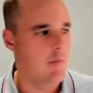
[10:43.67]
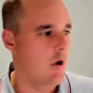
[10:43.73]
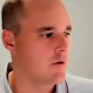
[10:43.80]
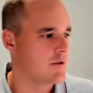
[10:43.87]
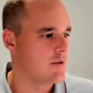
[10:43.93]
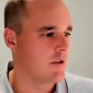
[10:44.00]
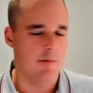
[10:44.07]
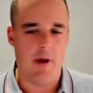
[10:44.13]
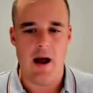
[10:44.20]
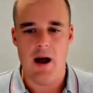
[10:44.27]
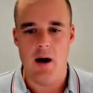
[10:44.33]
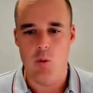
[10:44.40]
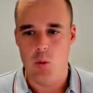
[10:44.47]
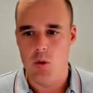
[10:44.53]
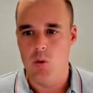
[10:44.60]
Most of them
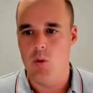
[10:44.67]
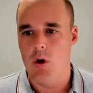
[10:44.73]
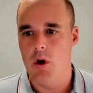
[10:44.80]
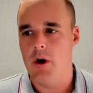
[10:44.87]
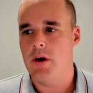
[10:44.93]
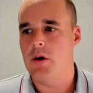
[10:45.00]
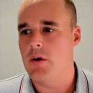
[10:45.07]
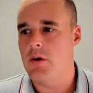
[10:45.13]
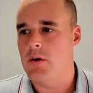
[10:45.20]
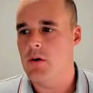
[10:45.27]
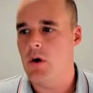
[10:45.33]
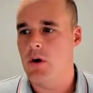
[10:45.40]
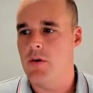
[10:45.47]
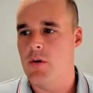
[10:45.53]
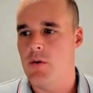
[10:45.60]
will work
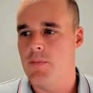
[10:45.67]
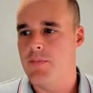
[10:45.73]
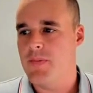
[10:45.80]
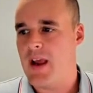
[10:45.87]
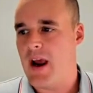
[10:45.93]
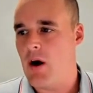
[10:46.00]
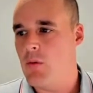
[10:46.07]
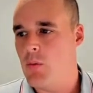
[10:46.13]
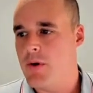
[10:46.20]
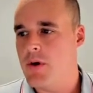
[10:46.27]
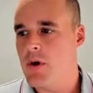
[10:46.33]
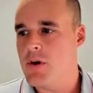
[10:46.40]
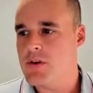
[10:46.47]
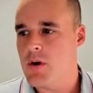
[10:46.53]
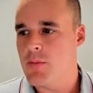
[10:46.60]
on the current
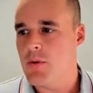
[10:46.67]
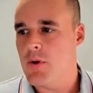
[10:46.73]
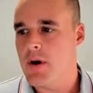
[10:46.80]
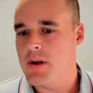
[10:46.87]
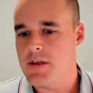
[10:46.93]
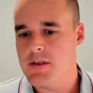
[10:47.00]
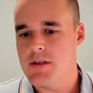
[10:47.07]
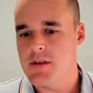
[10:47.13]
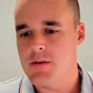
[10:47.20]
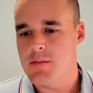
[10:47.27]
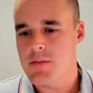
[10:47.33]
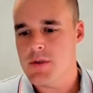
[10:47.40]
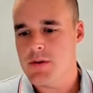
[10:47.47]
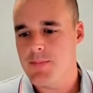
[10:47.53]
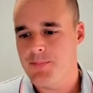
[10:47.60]
Windows operating
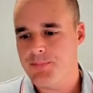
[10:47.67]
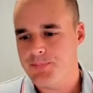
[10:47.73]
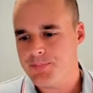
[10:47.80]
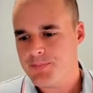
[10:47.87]
systems.